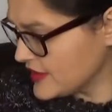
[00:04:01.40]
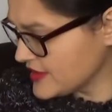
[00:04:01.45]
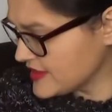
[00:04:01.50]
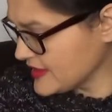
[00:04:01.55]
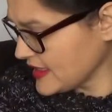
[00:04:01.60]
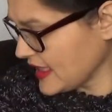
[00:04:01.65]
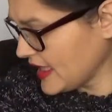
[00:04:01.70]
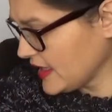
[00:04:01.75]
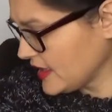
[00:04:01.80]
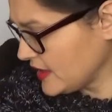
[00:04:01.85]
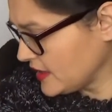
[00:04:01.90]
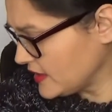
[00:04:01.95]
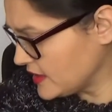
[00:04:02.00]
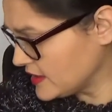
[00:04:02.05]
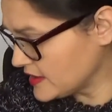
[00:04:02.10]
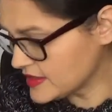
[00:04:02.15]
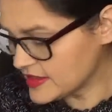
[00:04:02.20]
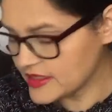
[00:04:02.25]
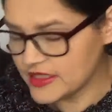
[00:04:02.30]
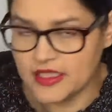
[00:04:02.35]

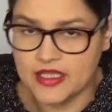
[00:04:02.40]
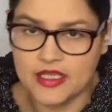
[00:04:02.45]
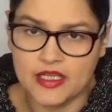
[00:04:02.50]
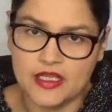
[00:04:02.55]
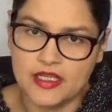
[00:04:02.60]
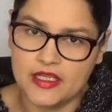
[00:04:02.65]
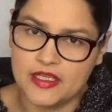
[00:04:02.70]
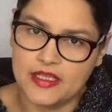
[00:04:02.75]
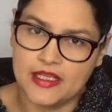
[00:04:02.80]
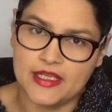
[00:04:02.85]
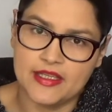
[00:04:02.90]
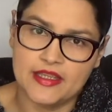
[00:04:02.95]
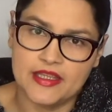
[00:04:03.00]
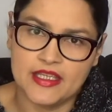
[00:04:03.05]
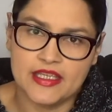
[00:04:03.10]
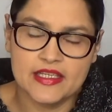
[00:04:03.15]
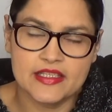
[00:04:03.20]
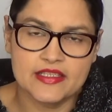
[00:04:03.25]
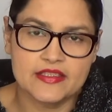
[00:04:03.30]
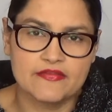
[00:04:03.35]
second, and
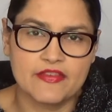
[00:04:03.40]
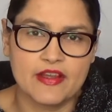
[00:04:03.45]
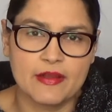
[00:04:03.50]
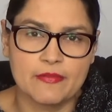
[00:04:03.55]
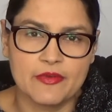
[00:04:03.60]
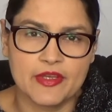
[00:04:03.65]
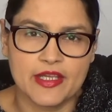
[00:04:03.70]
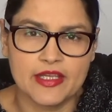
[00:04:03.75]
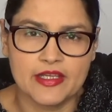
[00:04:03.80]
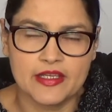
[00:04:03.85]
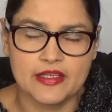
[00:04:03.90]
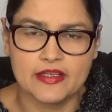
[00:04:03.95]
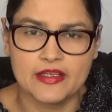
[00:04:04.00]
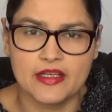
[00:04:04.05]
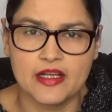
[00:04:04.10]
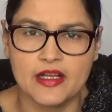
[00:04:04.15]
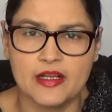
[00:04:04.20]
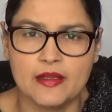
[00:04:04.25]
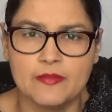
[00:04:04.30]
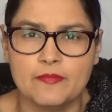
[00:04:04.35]
this fabric
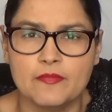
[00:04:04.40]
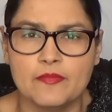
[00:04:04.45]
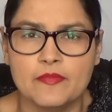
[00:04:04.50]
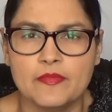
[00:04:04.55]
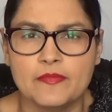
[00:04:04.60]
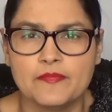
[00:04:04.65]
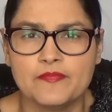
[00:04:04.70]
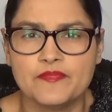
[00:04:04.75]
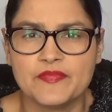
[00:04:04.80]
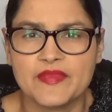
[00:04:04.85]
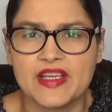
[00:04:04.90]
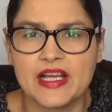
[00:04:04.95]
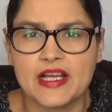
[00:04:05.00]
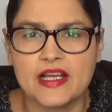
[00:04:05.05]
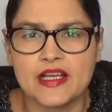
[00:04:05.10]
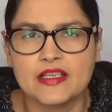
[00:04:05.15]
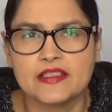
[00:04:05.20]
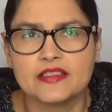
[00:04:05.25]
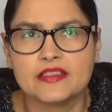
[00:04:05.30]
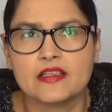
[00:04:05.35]

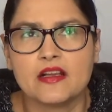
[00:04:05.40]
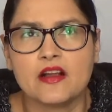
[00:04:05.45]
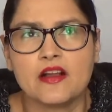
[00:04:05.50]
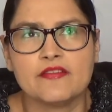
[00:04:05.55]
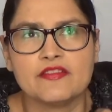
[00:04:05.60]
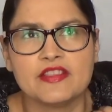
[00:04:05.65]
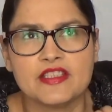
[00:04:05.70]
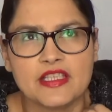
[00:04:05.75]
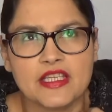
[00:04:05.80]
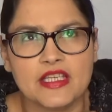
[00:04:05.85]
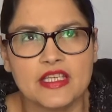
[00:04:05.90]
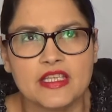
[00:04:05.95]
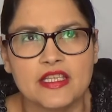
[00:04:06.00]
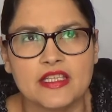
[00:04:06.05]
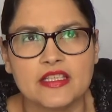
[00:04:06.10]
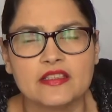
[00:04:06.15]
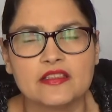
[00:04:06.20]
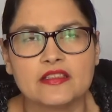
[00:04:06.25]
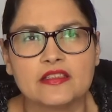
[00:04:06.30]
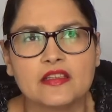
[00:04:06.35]
I've seen
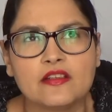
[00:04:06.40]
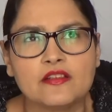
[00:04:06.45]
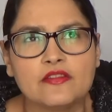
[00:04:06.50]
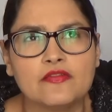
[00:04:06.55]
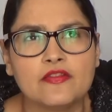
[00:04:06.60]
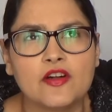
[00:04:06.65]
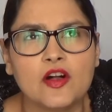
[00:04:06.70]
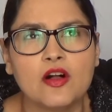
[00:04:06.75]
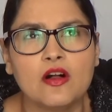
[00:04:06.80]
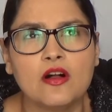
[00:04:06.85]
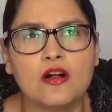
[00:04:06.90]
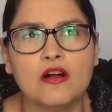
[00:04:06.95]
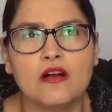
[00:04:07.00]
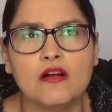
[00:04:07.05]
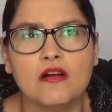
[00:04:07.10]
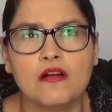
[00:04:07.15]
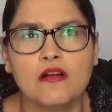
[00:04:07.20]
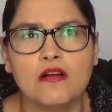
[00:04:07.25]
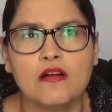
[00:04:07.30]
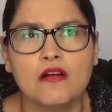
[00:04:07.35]
it so far
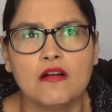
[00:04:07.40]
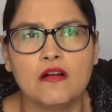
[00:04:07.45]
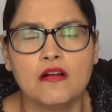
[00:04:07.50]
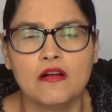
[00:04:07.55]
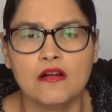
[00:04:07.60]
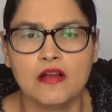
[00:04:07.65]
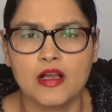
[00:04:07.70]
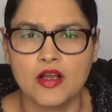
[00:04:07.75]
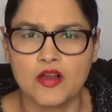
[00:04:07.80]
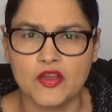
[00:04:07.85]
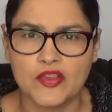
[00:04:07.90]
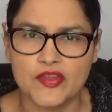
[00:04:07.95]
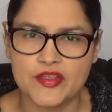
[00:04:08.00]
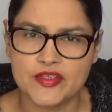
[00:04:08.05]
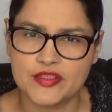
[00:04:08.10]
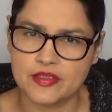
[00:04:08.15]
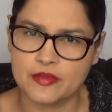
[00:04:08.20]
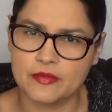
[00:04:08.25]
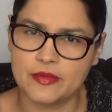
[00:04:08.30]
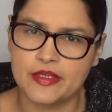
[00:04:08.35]
on the
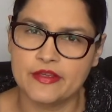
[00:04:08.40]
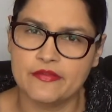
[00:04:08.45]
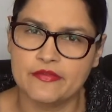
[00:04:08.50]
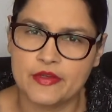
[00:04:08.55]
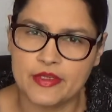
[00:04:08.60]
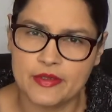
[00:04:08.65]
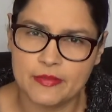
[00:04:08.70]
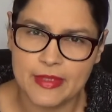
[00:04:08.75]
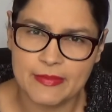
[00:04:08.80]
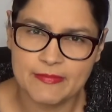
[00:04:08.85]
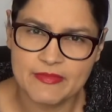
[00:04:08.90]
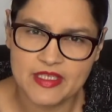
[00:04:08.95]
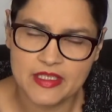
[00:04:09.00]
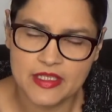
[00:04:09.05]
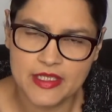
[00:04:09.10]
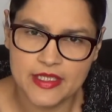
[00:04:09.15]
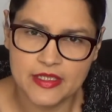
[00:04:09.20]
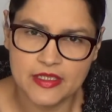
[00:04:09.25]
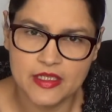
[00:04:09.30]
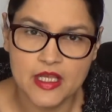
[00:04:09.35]
Sew Over It
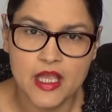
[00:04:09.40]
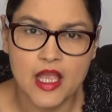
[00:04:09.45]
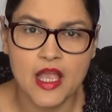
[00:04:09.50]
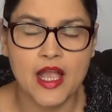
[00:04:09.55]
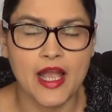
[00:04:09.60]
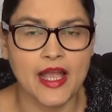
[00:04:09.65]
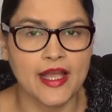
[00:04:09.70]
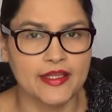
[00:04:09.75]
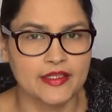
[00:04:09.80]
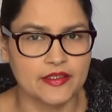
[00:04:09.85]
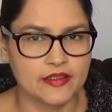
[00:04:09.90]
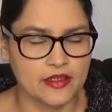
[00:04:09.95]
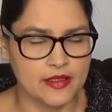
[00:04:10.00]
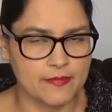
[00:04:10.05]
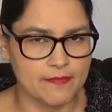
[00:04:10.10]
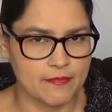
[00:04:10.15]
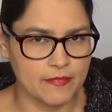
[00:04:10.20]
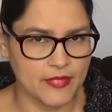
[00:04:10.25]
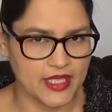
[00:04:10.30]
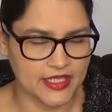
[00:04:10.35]
website, and I
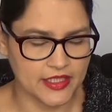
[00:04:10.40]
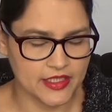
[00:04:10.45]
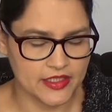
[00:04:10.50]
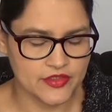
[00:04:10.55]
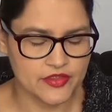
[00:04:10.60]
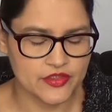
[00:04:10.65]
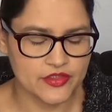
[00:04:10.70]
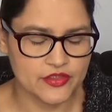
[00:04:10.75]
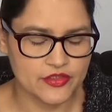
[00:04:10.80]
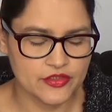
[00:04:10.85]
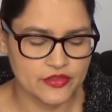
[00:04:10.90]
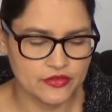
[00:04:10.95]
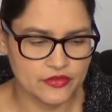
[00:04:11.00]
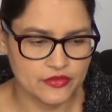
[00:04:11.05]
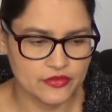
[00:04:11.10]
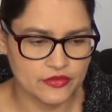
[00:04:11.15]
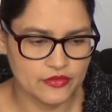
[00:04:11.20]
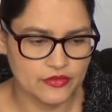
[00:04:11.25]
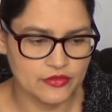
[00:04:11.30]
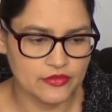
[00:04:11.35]
managed
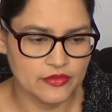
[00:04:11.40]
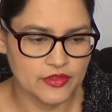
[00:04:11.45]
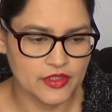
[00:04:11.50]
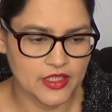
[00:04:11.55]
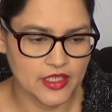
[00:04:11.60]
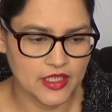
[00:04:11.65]
to